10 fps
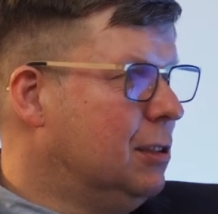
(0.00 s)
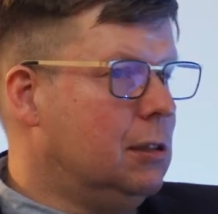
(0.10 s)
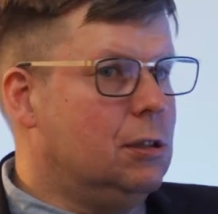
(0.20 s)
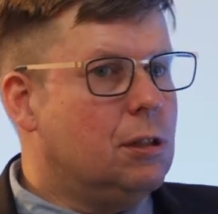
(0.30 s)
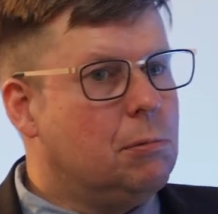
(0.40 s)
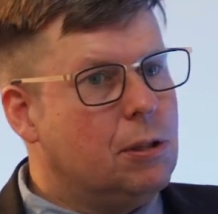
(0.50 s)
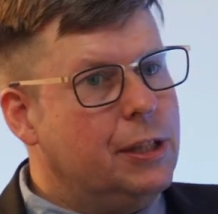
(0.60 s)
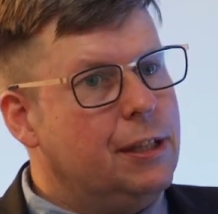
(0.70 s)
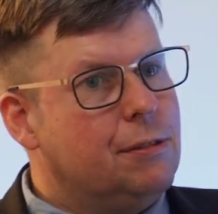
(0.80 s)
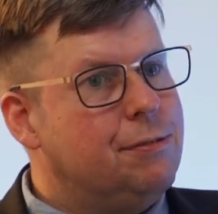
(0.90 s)
you don't want to
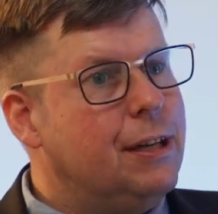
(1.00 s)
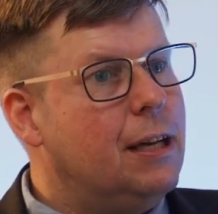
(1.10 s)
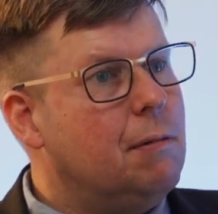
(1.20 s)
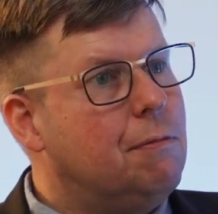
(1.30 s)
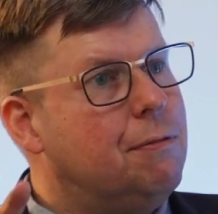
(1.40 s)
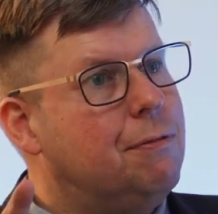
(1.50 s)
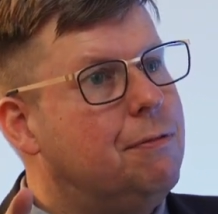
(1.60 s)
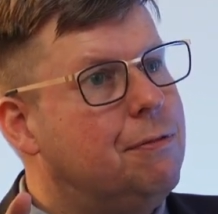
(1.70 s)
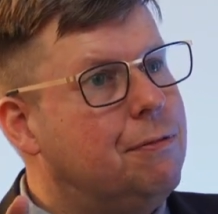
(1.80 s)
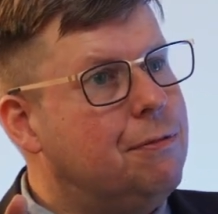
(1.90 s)
hear a
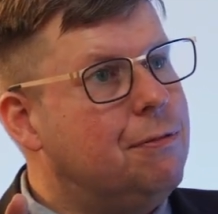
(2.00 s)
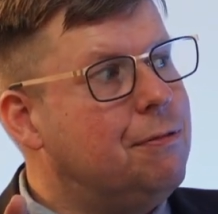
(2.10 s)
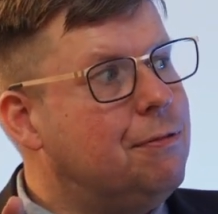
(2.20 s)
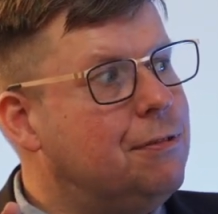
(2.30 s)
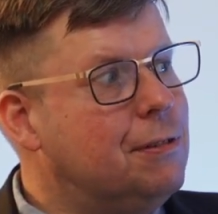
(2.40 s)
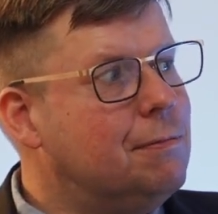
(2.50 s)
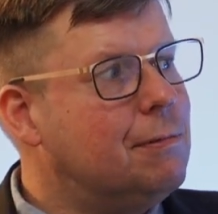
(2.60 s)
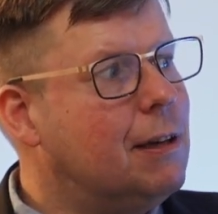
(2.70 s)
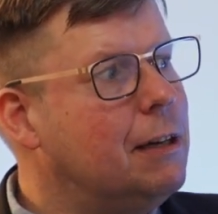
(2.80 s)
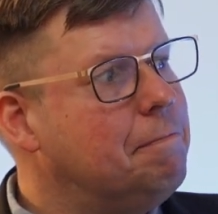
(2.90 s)
fan,
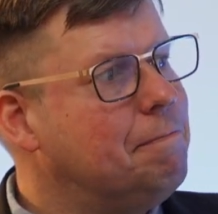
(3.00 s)
right?